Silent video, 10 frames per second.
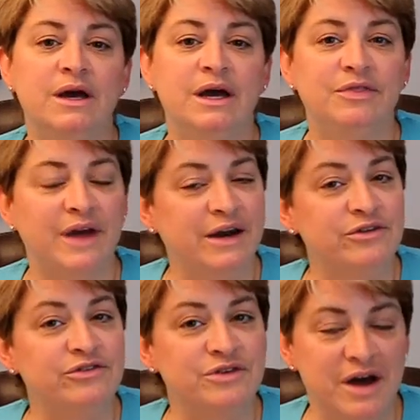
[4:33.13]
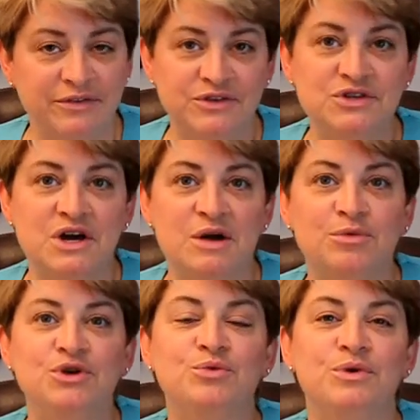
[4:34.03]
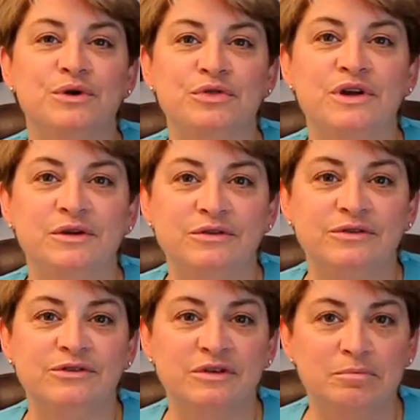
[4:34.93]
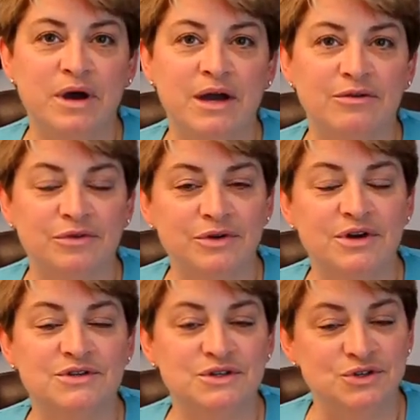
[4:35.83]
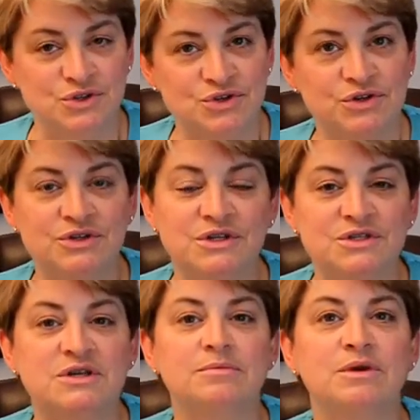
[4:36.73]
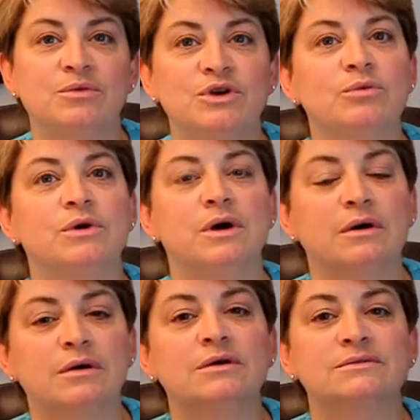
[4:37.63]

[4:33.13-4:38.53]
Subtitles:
And that is not the time when you want to think and sit back and realize that you should have done something when you were younger.